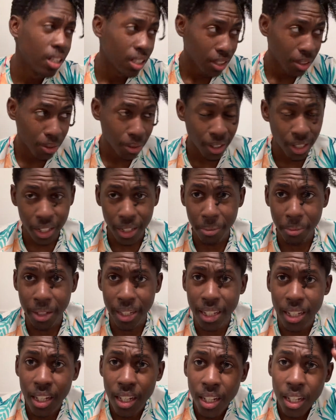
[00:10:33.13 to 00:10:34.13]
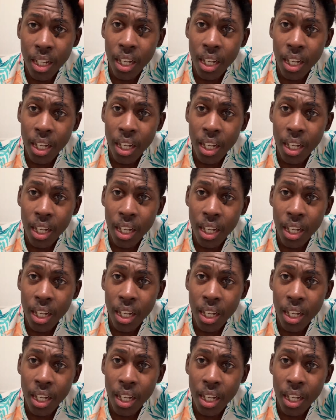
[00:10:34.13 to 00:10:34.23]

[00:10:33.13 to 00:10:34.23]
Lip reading: You hurt me.